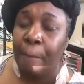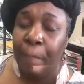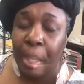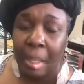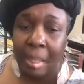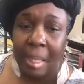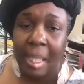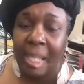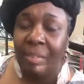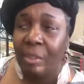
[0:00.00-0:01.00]
But
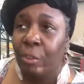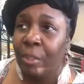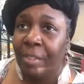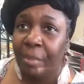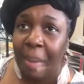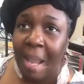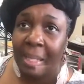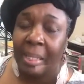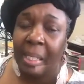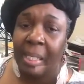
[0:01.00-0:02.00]
even if you never buy
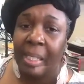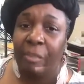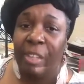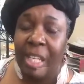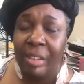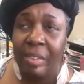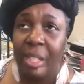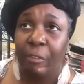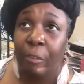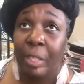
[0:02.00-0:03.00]
anything, even
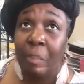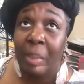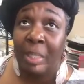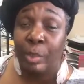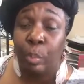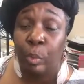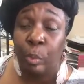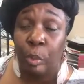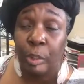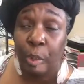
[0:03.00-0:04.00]
if it means
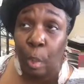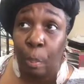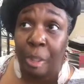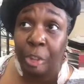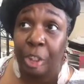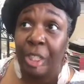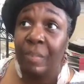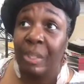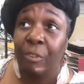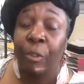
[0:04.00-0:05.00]
so much,
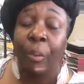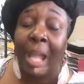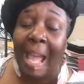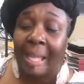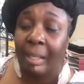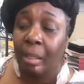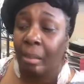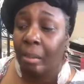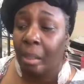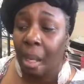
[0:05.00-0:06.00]
even if you like
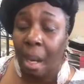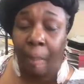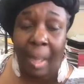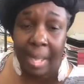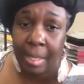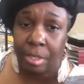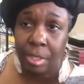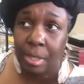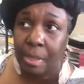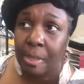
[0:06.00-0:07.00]
our
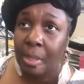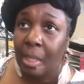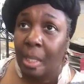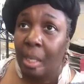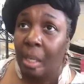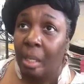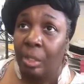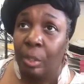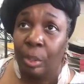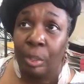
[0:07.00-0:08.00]
pages,
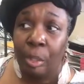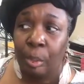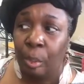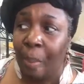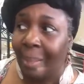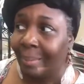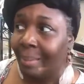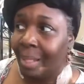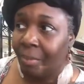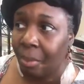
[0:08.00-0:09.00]
you don't have to
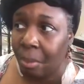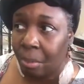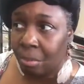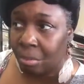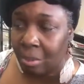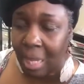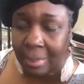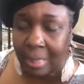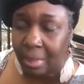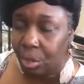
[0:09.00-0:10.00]
never
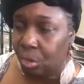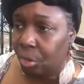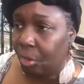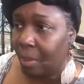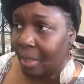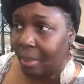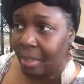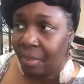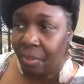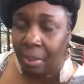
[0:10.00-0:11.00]
like tattoos, you don't have to
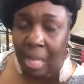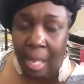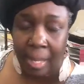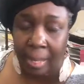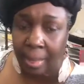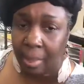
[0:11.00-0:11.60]
never like